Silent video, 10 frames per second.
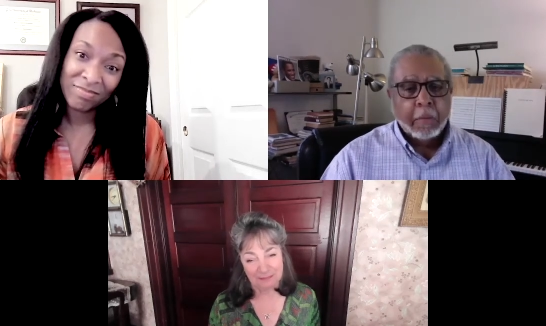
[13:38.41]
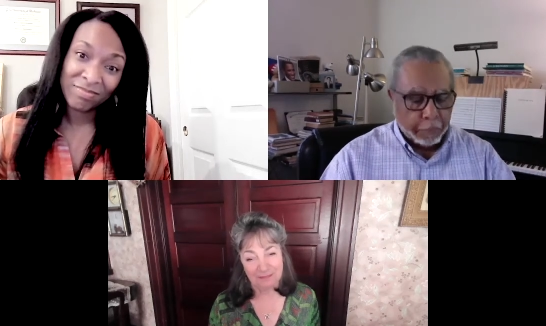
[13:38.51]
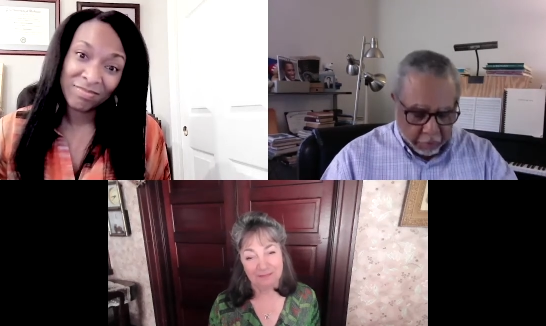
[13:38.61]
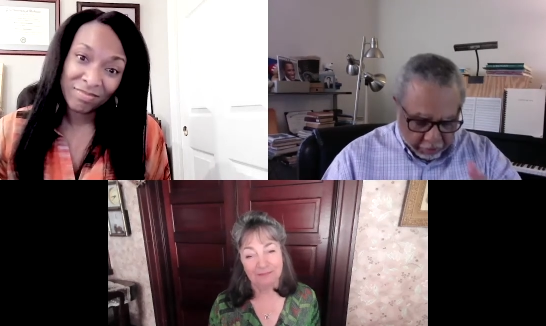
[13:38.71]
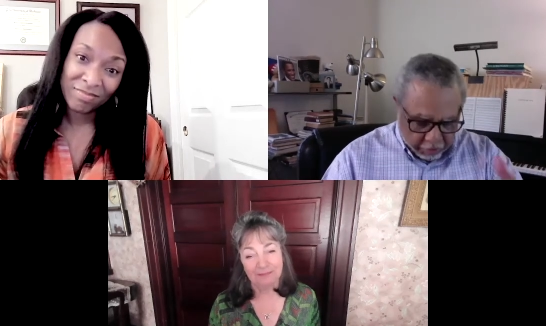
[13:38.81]

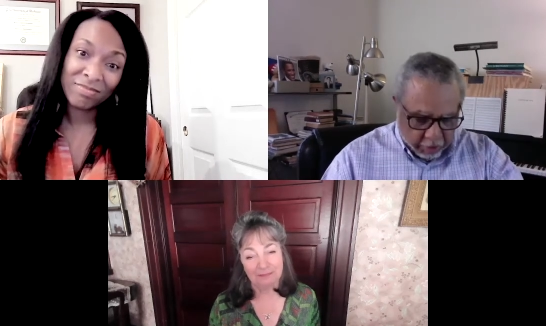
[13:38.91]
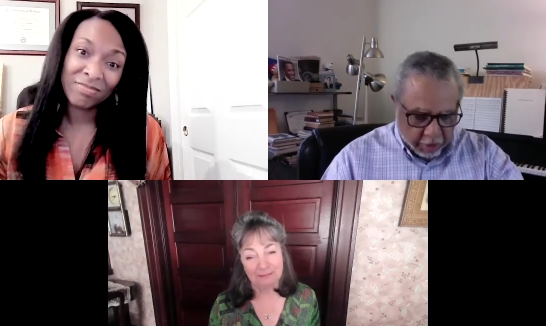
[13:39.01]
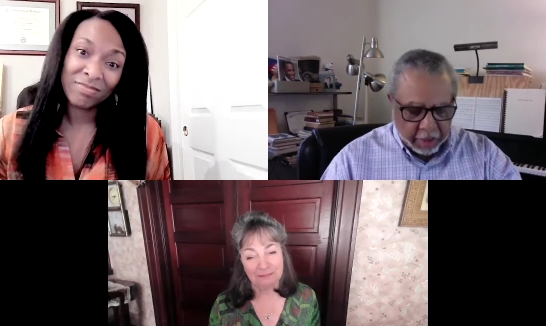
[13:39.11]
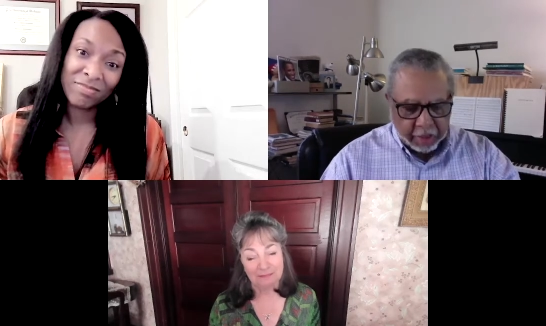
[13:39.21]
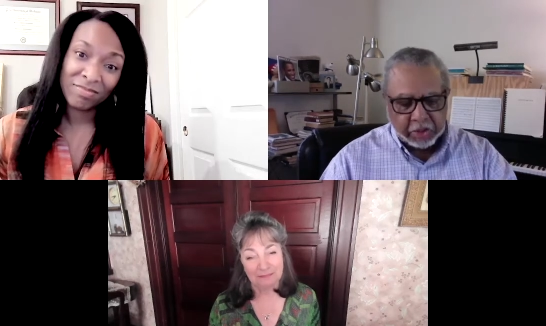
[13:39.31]
Speaker 1: Bernstein
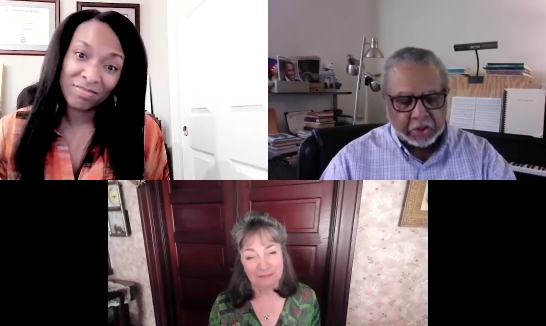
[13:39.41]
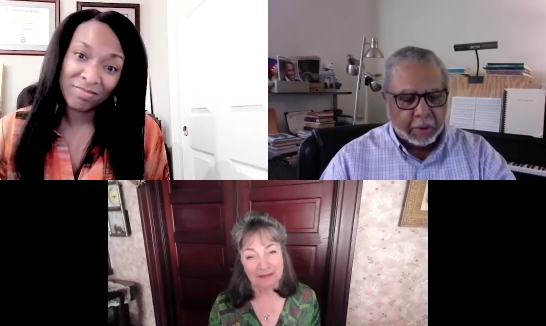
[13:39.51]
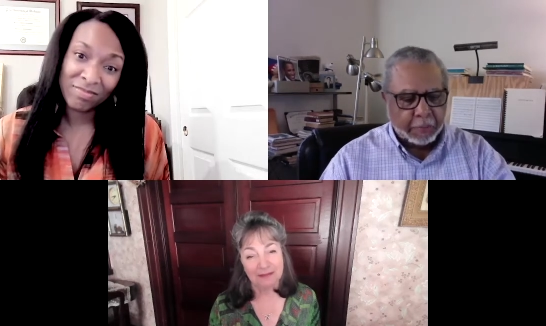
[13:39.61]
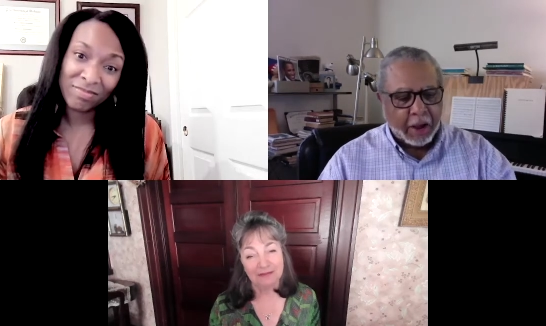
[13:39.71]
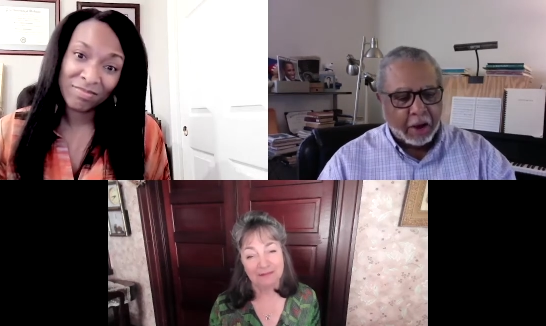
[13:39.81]
had to
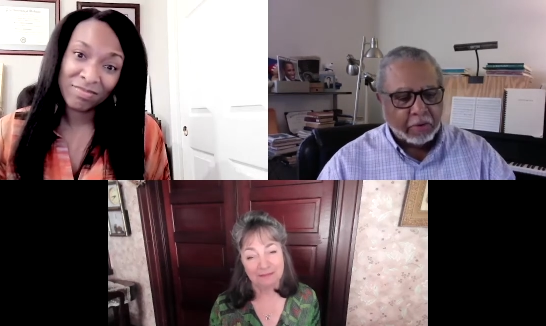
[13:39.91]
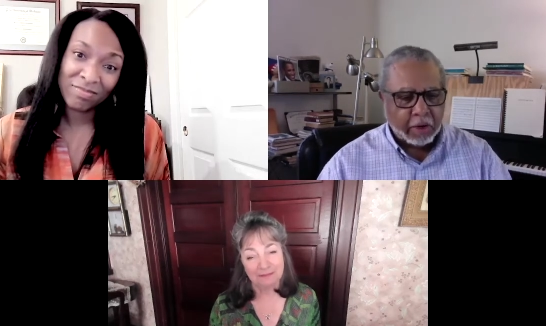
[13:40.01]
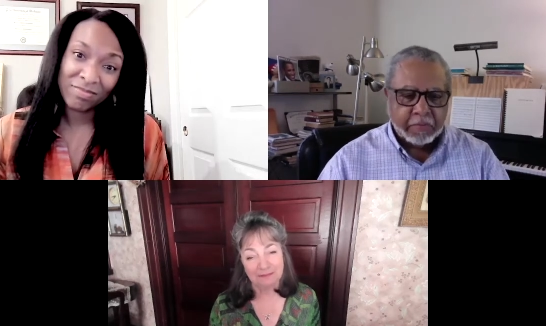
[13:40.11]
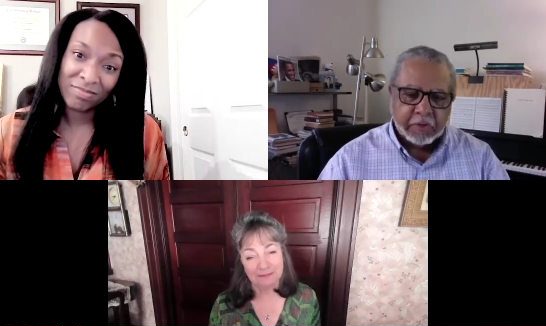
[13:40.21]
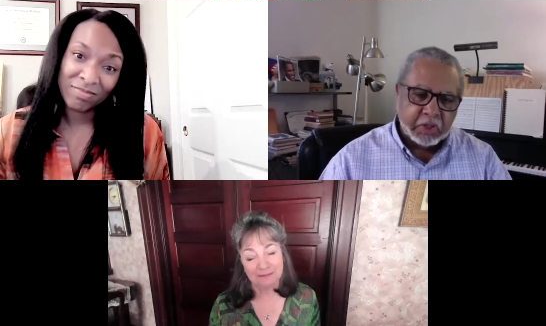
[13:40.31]
step out
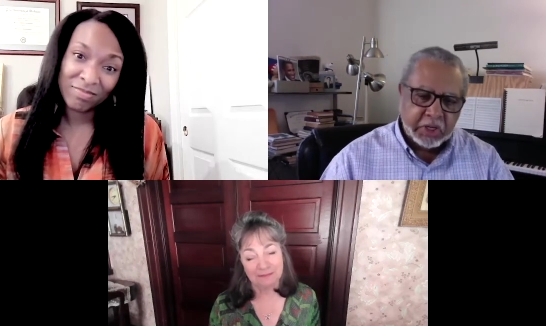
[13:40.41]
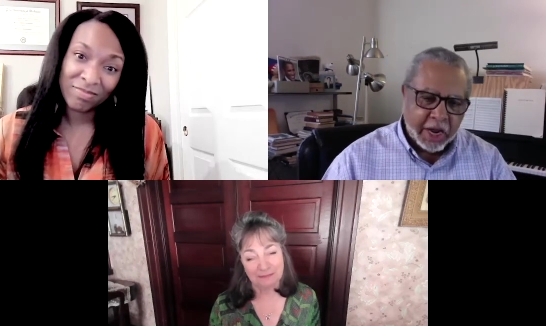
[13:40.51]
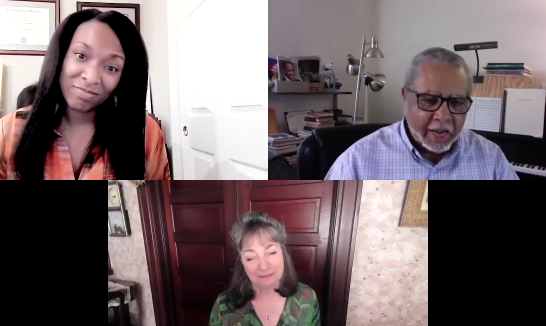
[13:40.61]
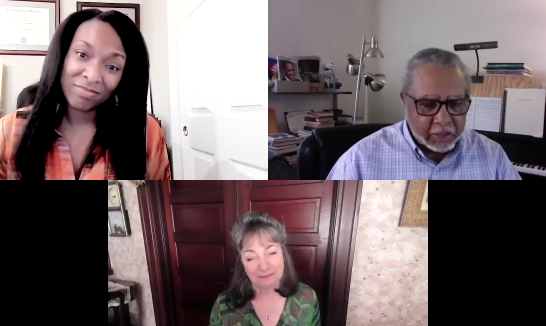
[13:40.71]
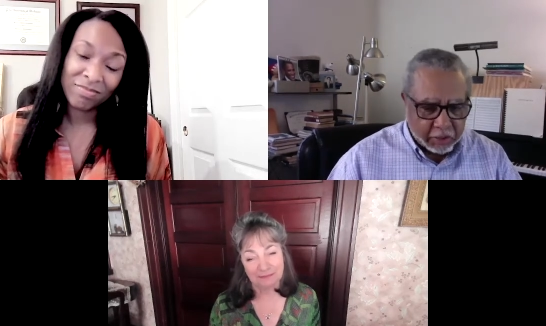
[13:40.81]
of his
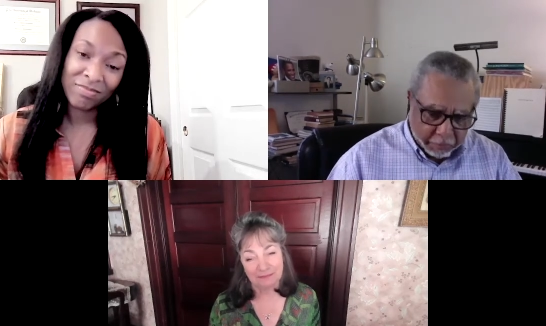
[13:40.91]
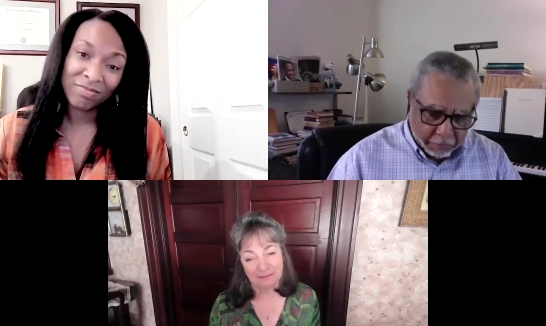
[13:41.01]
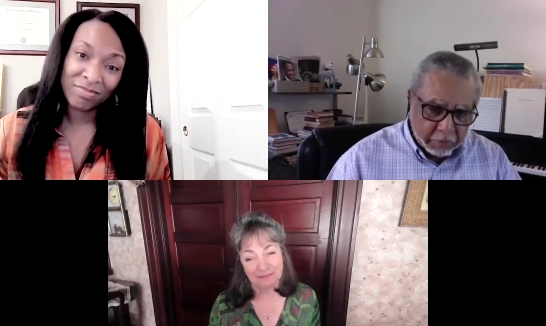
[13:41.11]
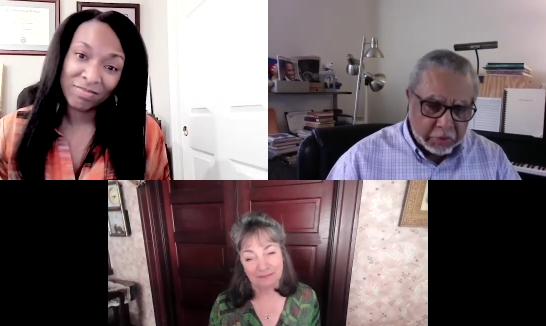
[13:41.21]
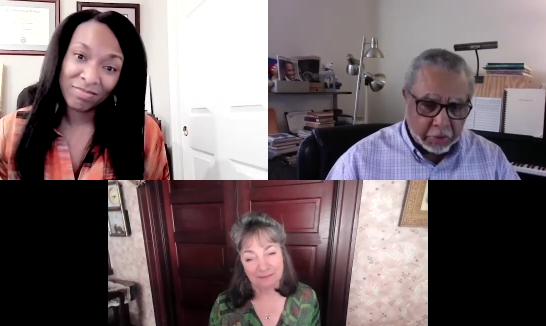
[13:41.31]
jazz and
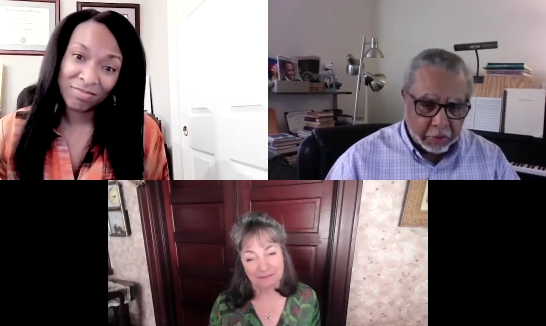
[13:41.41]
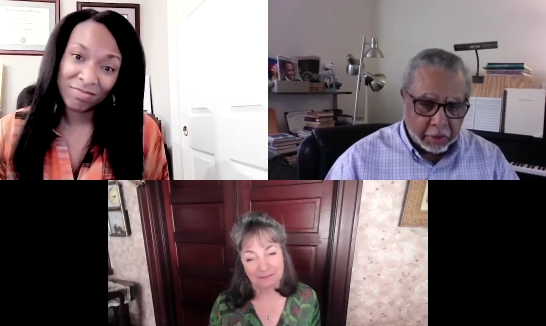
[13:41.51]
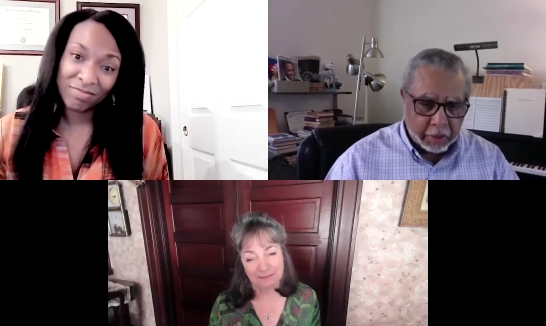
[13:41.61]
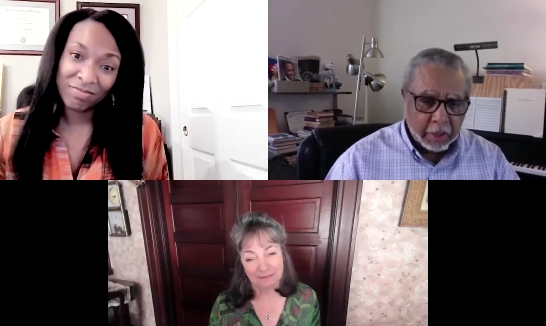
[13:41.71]
blues thing,